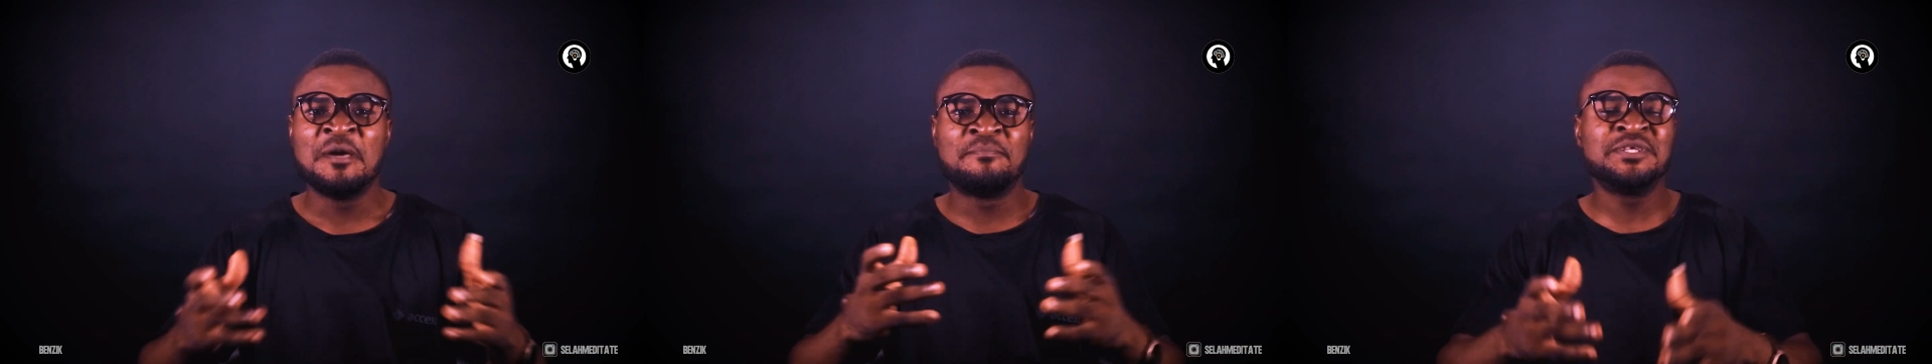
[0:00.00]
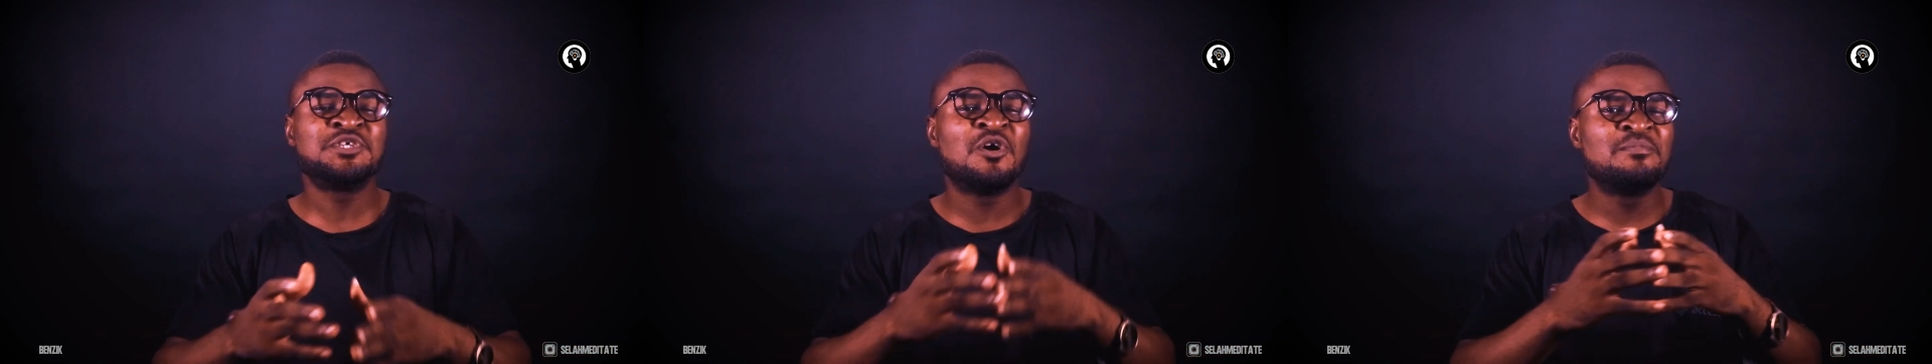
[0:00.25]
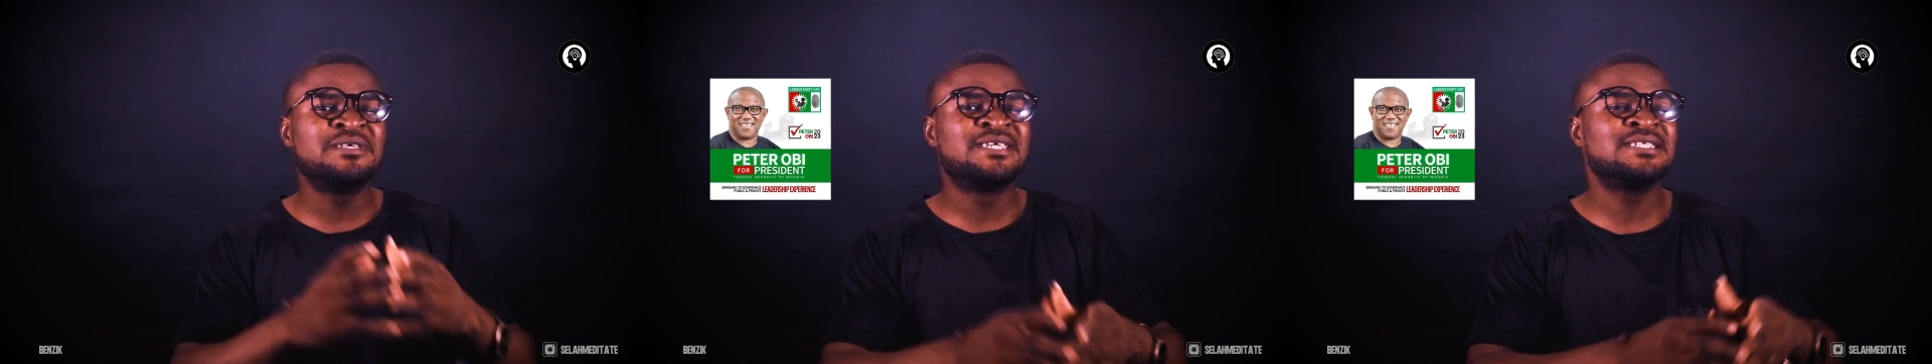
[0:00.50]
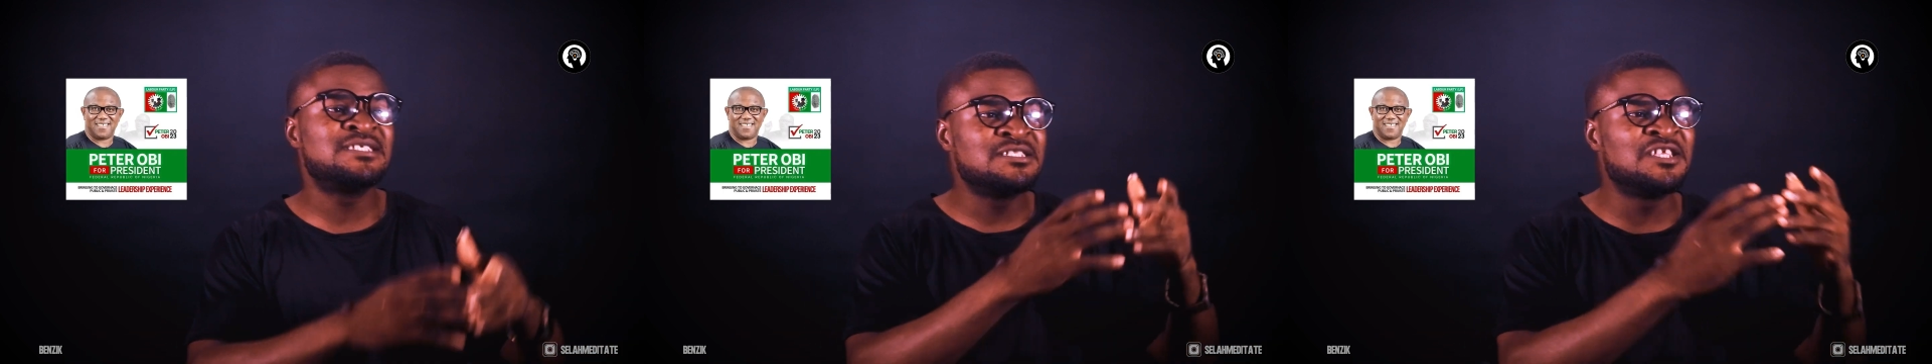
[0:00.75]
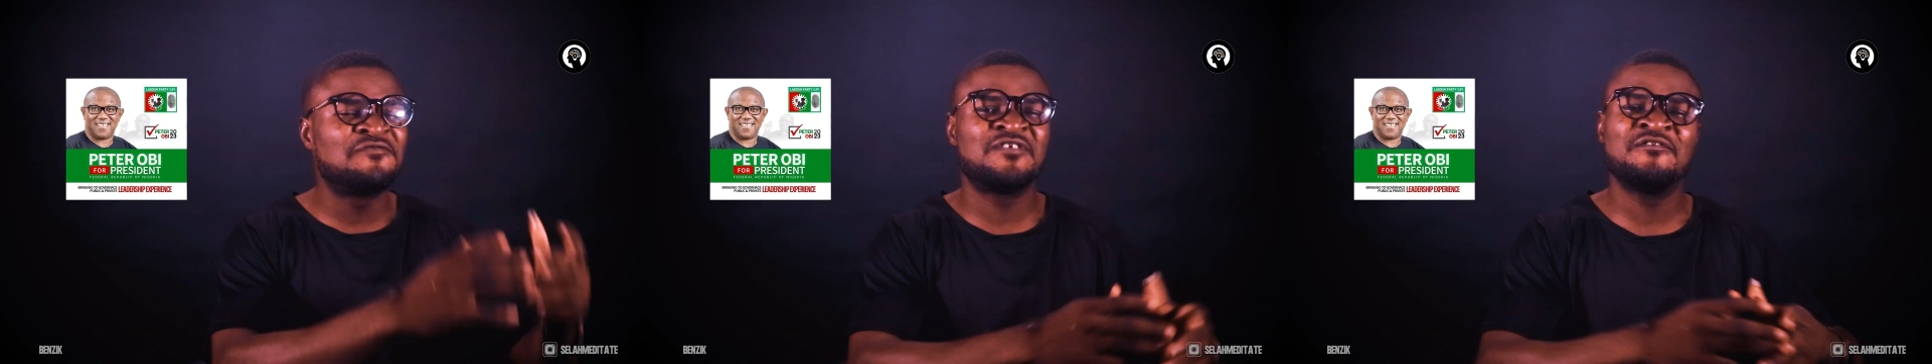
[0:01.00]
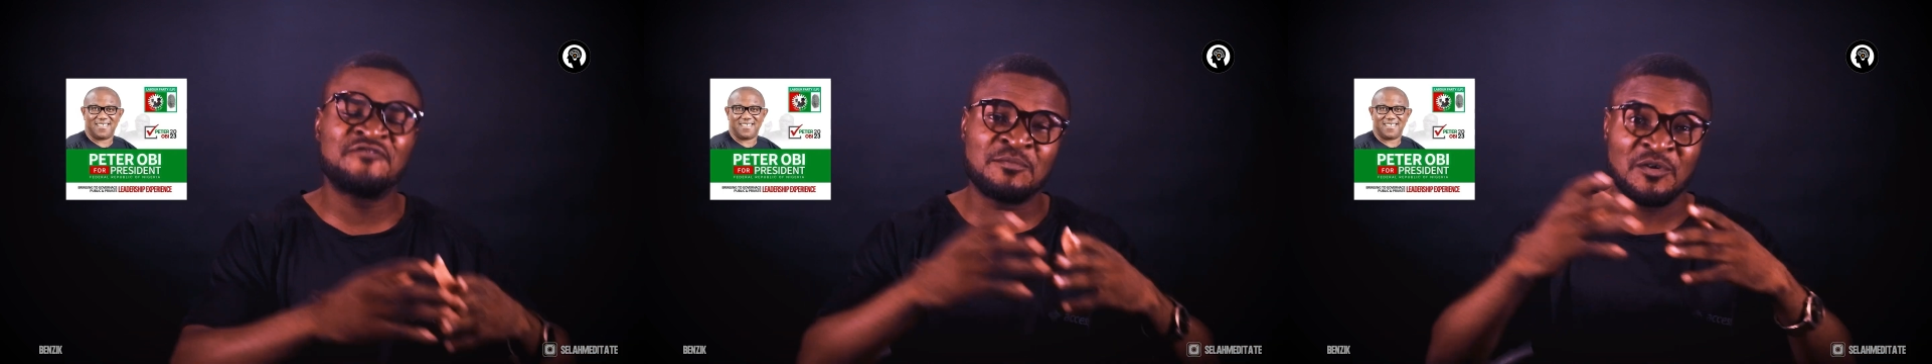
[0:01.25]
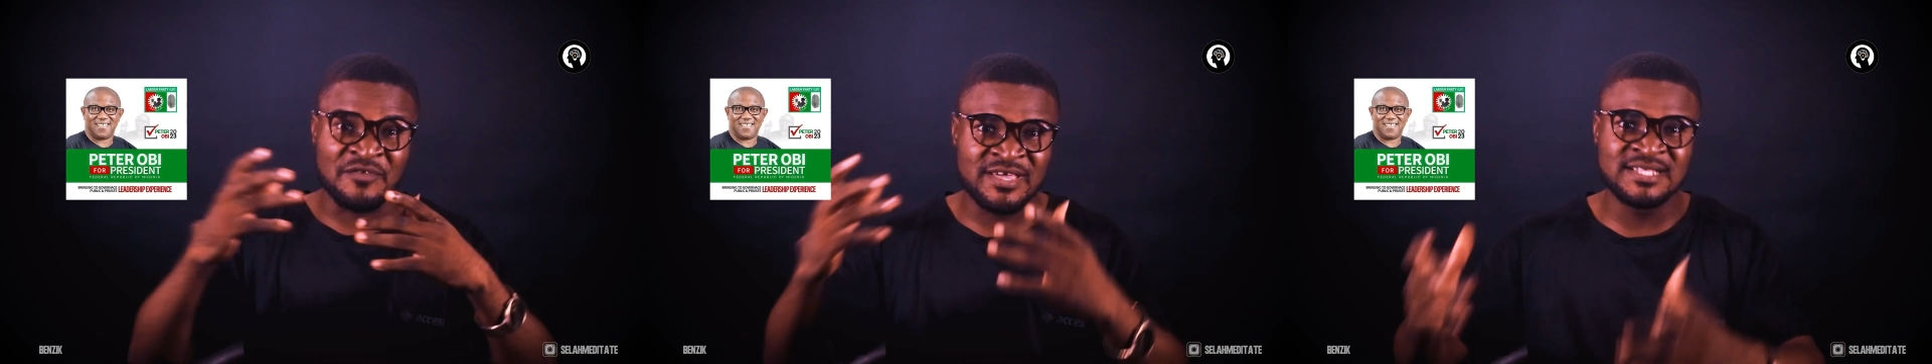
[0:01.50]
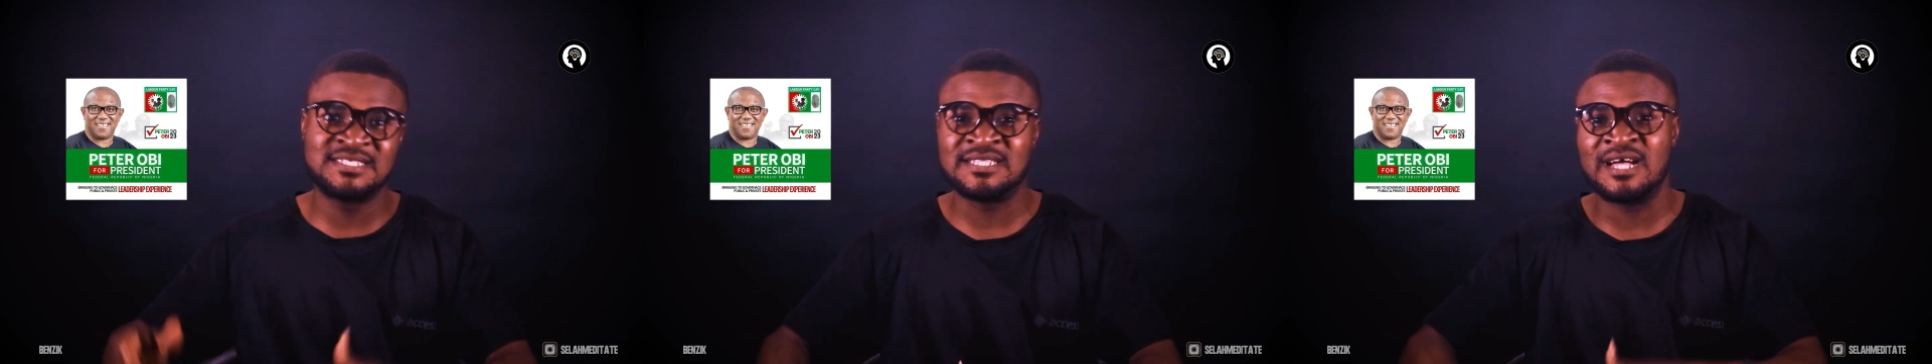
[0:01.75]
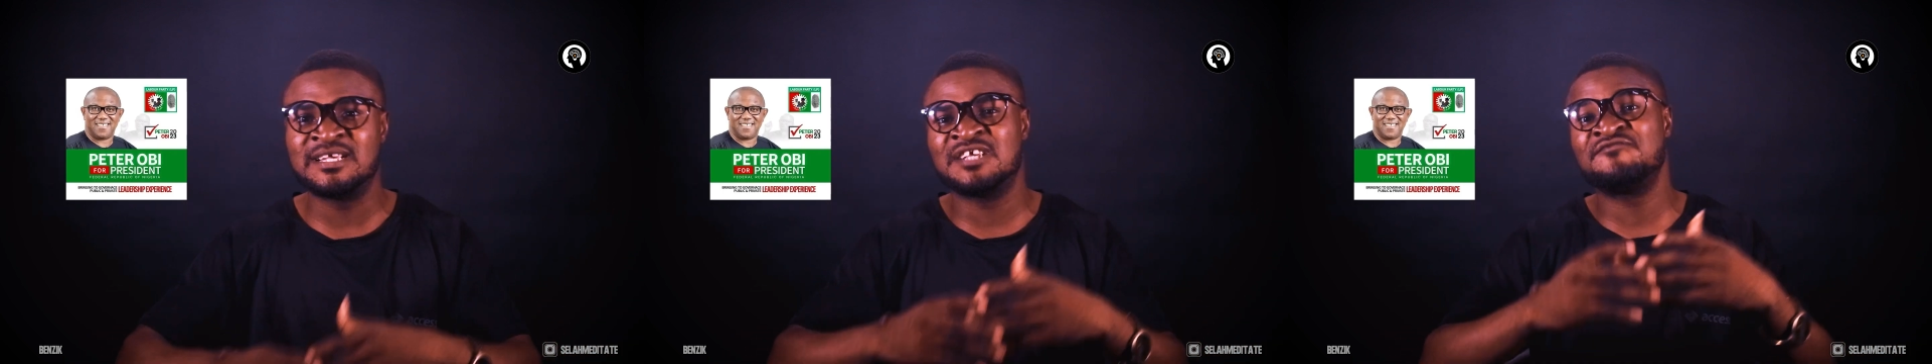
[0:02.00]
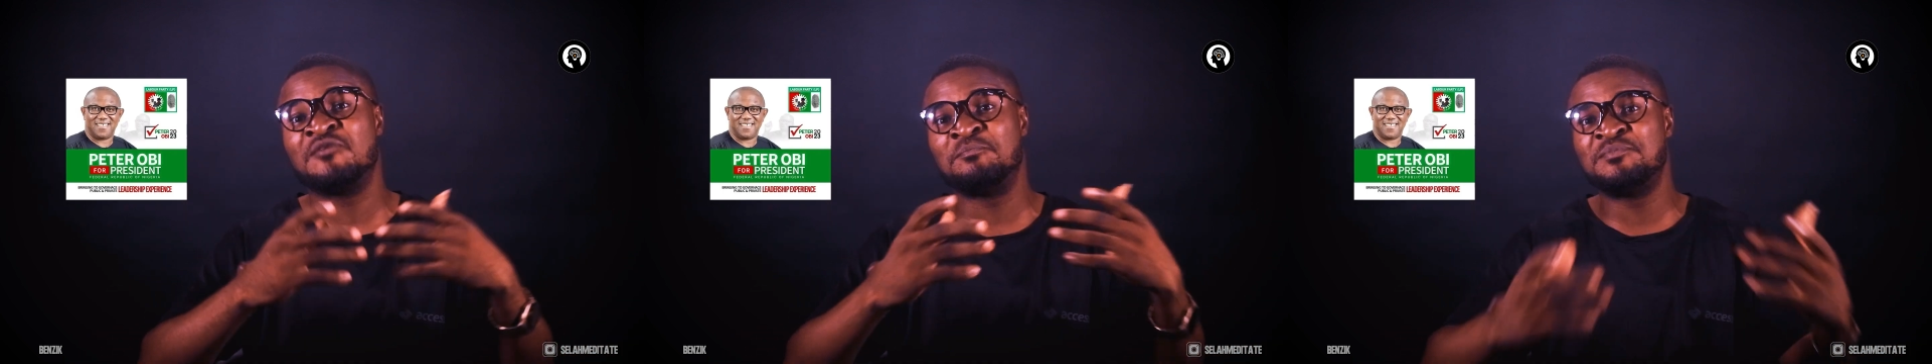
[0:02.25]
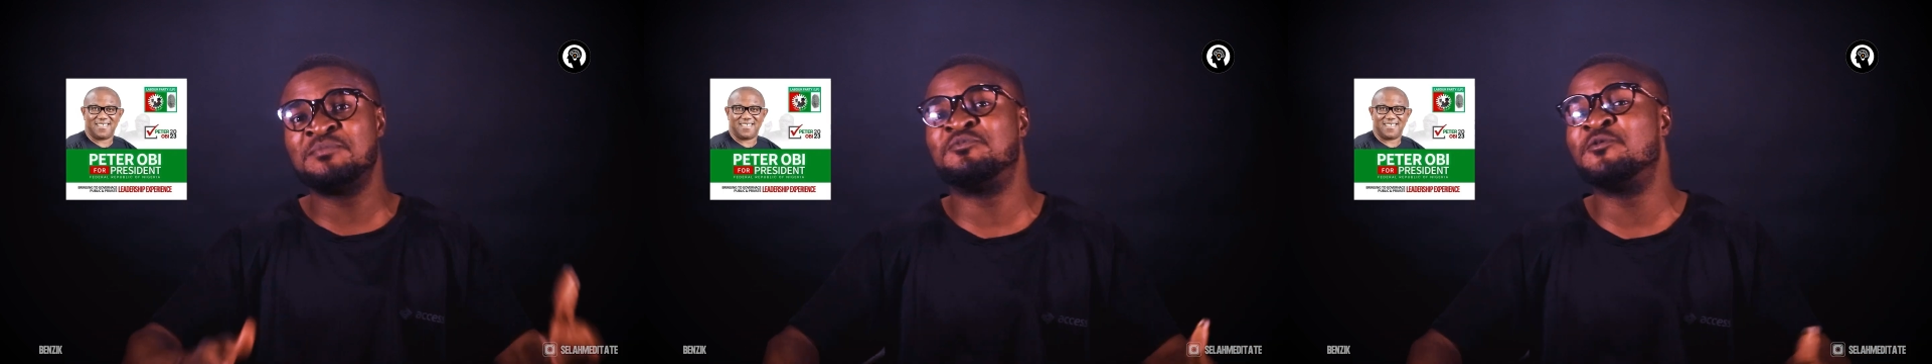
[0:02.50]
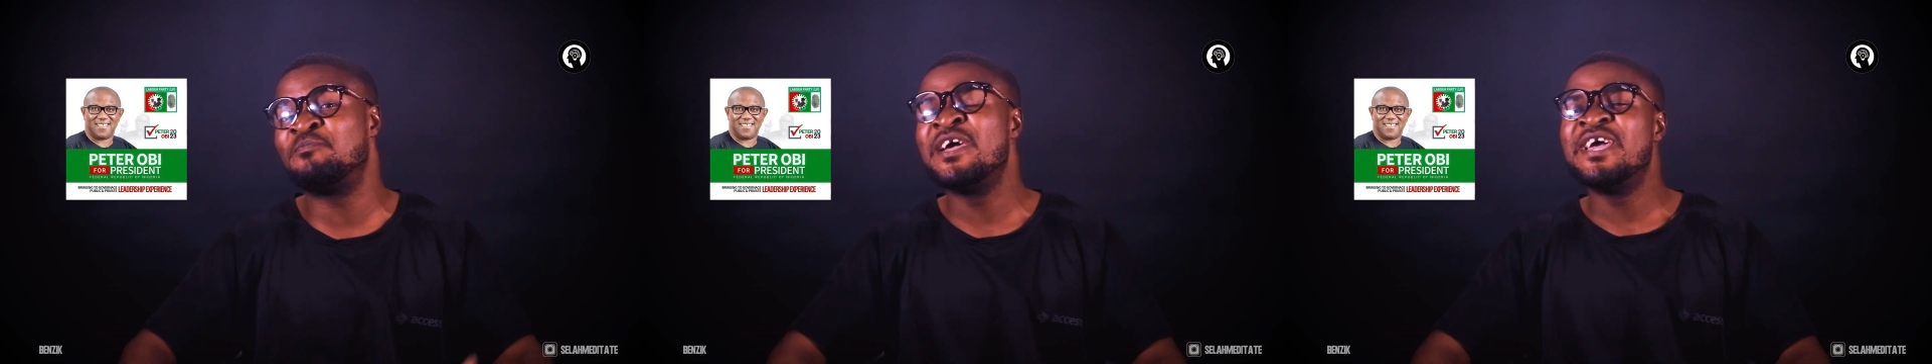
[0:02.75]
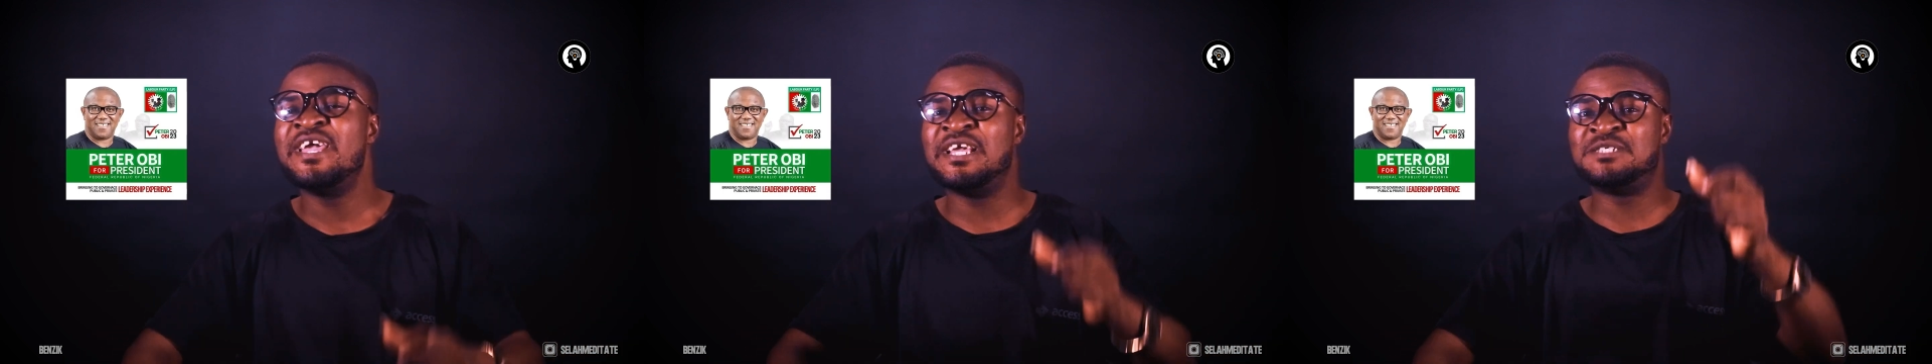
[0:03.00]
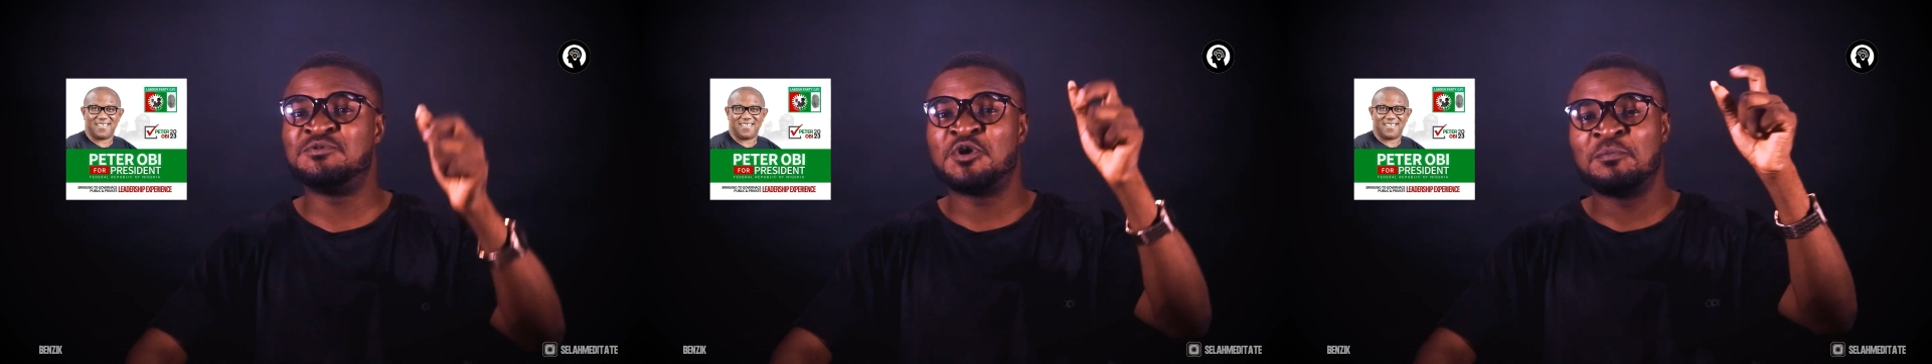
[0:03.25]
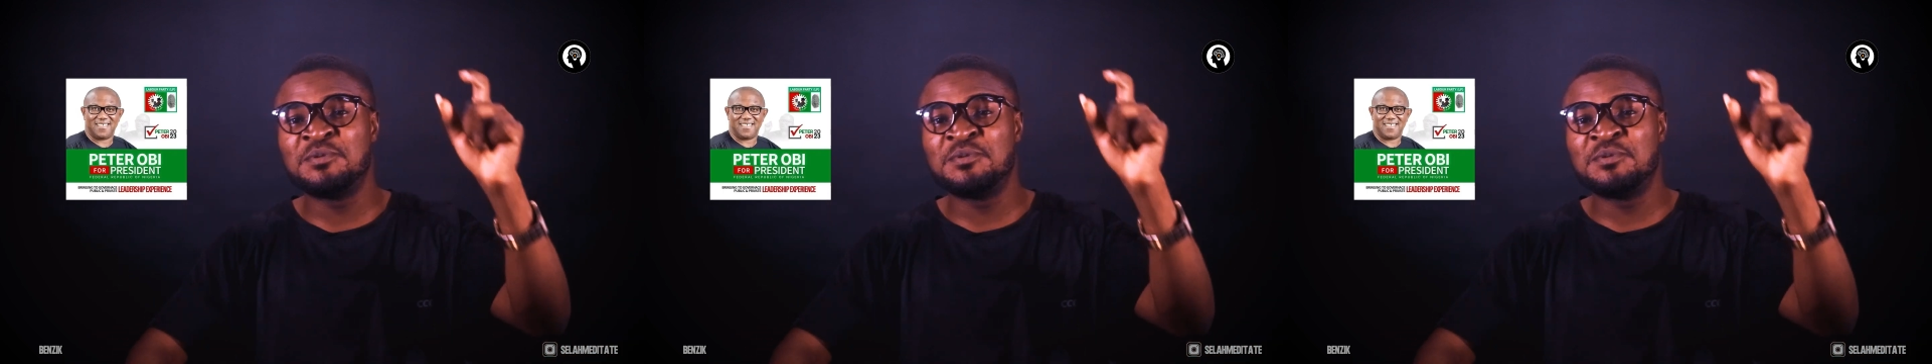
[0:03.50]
Peter Obi is getting different form of hitting now getting from people is because